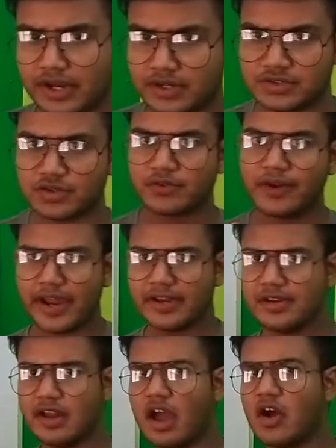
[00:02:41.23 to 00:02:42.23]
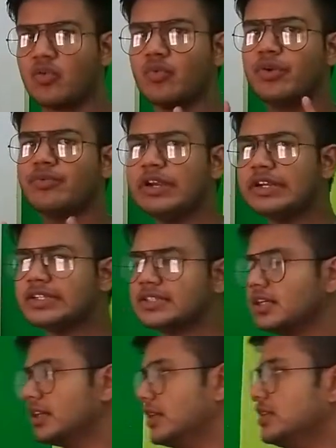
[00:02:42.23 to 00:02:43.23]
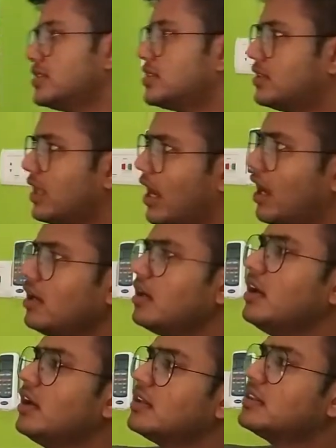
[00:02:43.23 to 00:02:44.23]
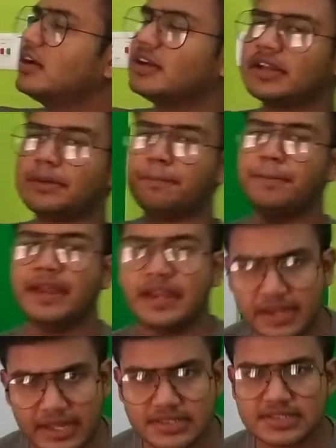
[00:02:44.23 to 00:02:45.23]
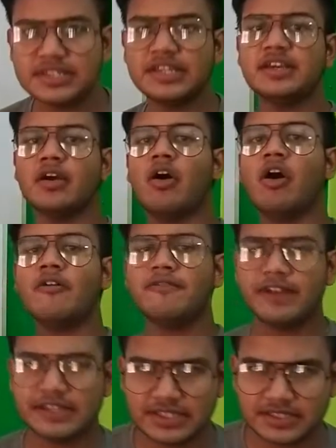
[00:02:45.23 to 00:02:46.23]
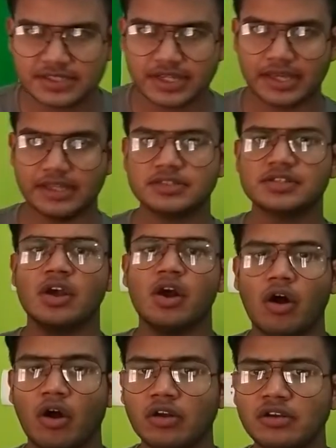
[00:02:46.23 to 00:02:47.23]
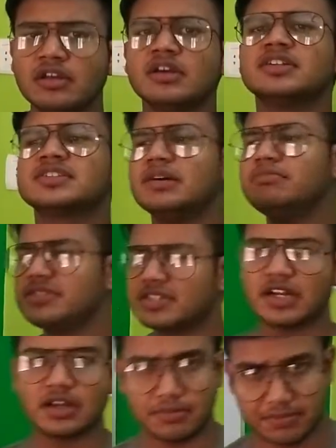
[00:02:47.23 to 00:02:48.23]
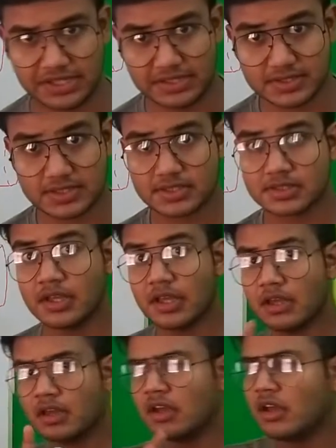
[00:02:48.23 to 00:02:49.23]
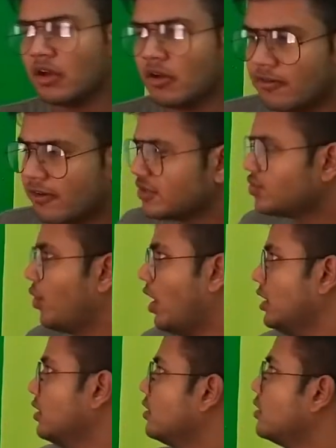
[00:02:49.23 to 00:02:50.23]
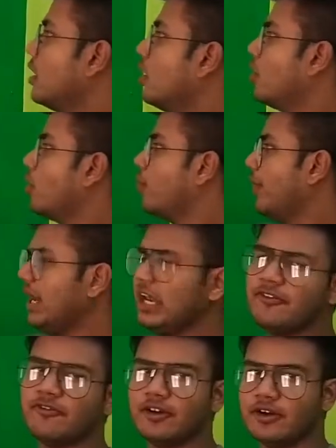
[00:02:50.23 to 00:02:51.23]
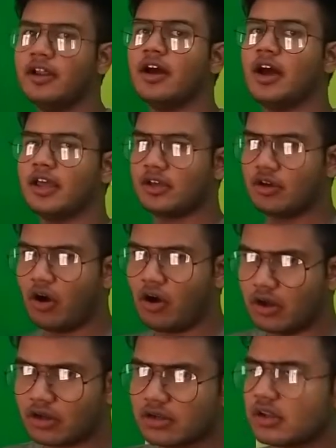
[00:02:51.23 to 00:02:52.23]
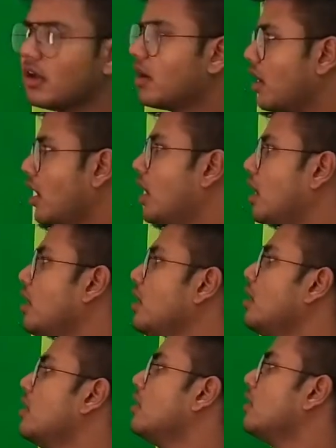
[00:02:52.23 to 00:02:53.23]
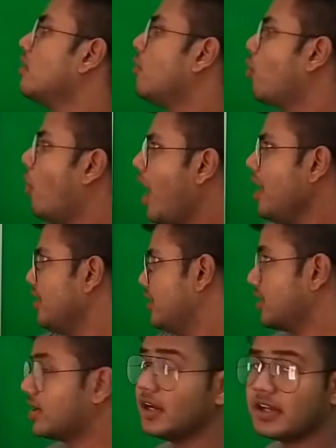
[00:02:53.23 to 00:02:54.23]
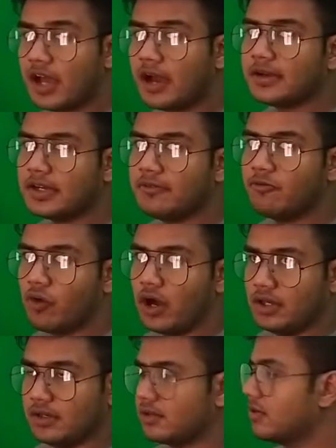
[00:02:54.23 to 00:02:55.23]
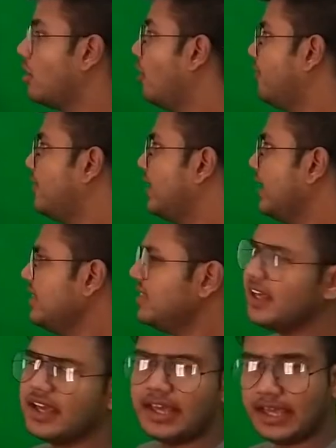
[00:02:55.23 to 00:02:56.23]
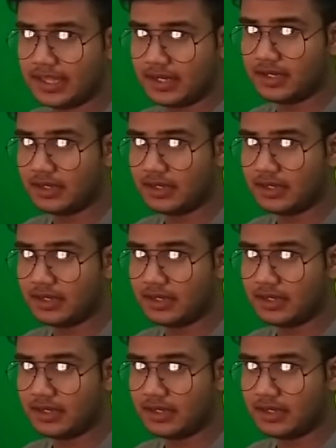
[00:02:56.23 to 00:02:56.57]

so right now we will discuss that the dependency of resistance on some circumstances. First one, whenever I got a wire, conductive wire of length L,